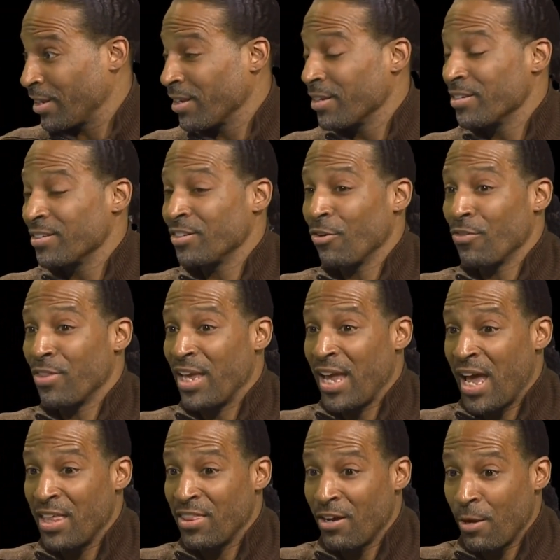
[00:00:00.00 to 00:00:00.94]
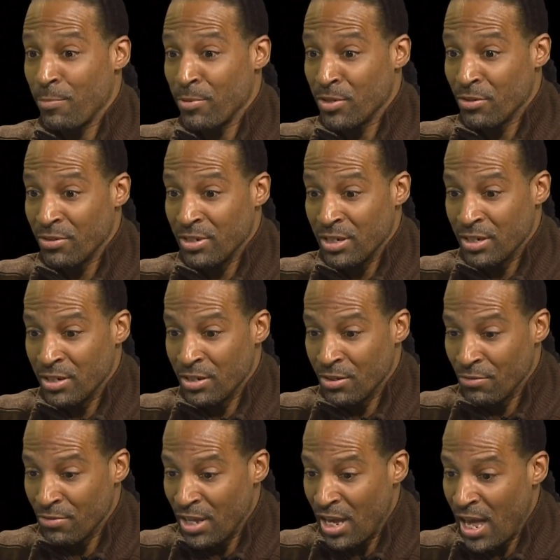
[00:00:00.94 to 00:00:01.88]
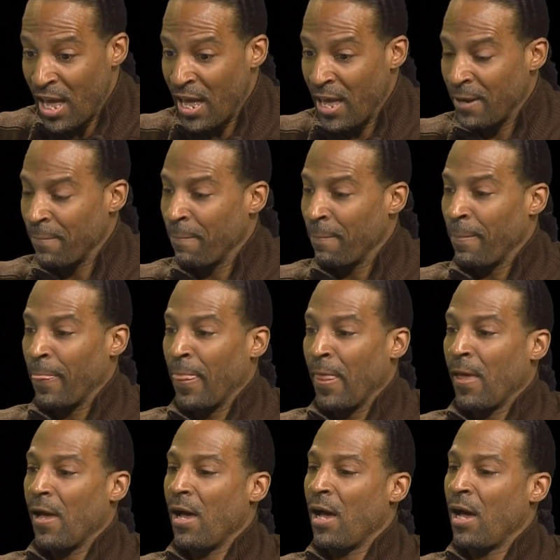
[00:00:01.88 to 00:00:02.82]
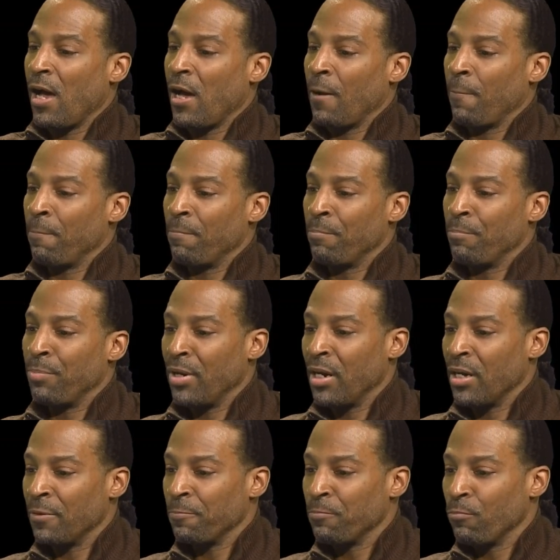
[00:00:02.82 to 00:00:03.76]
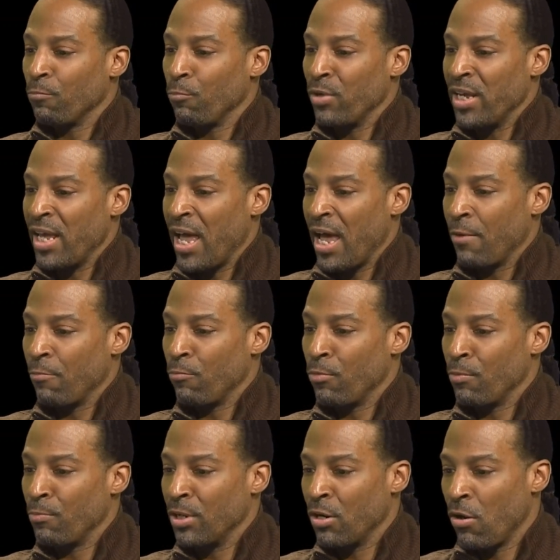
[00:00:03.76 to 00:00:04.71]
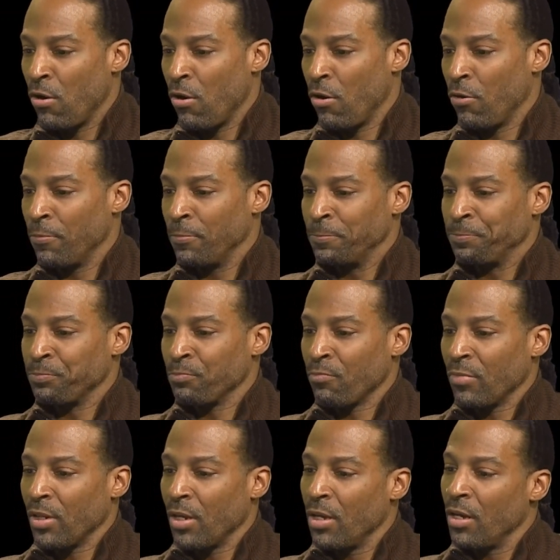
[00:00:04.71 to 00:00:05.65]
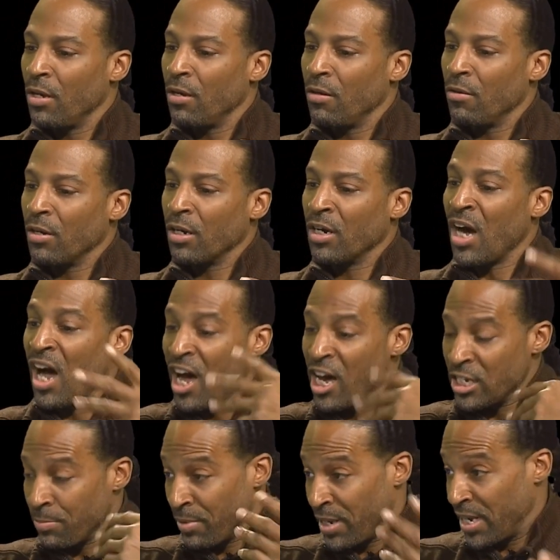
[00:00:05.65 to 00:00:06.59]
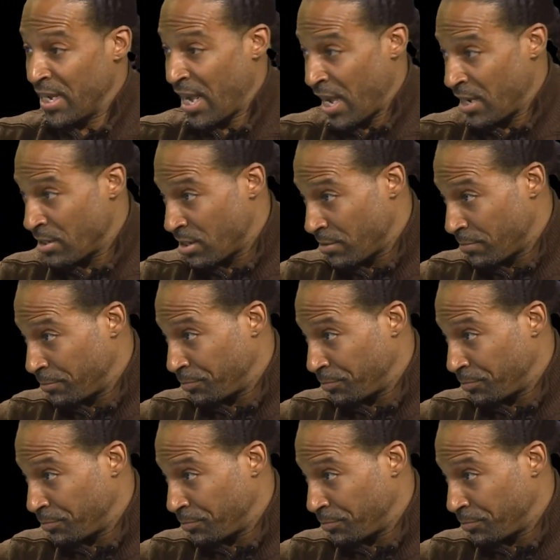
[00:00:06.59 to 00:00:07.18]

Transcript: So they had the opportunity to do that. But we had what we call cosplay guests,